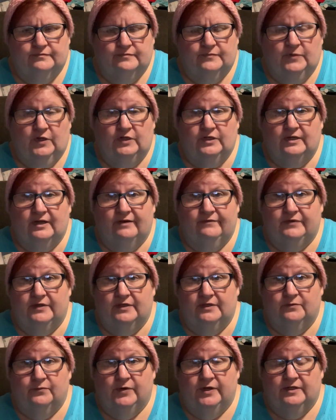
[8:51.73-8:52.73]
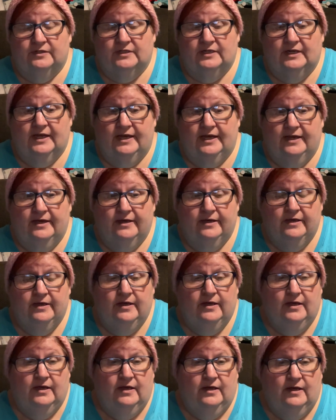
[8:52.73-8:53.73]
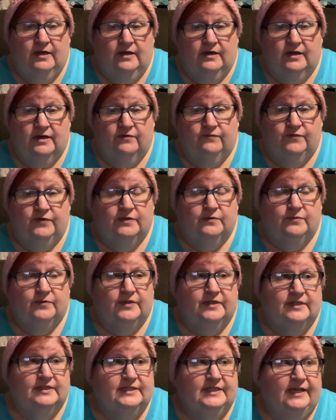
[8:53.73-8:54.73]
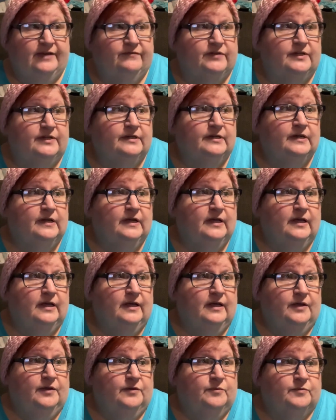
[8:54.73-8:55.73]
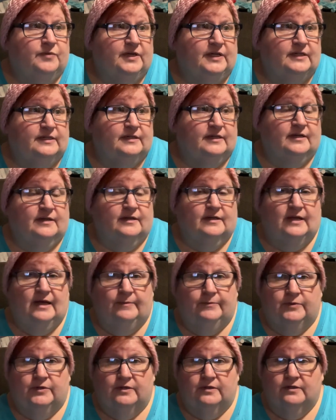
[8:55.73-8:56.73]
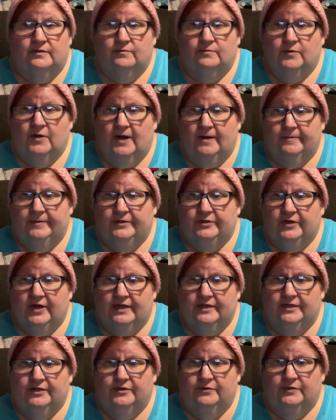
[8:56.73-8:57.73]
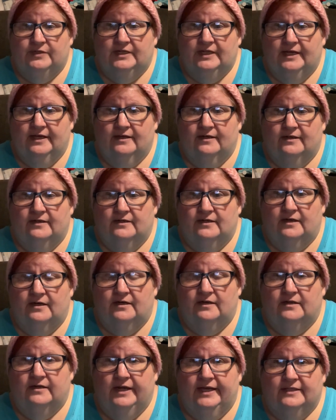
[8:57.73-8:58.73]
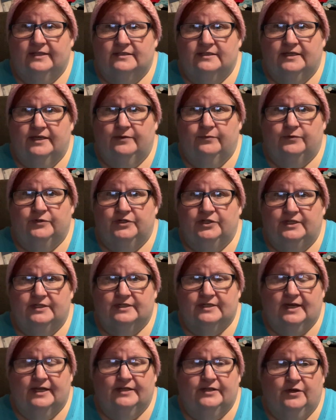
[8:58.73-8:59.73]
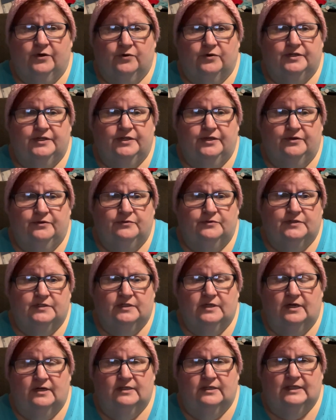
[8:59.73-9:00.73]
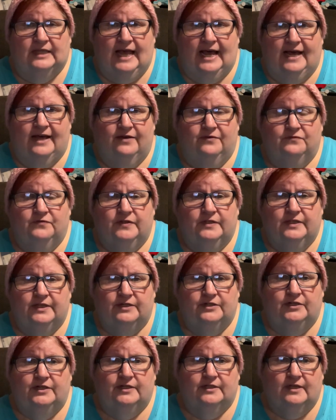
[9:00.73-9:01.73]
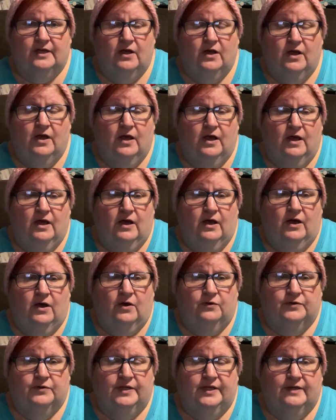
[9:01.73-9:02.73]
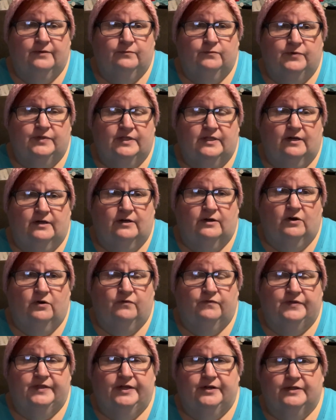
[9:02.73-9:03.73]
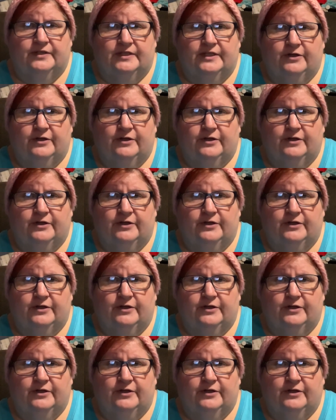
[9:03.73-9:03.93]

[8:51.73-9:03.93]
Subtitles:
just not feeling well today. Not feeling well this evening. But I'm going to probably try to attend Nancy with she's got Yarn 2's live that she's holding with over there at the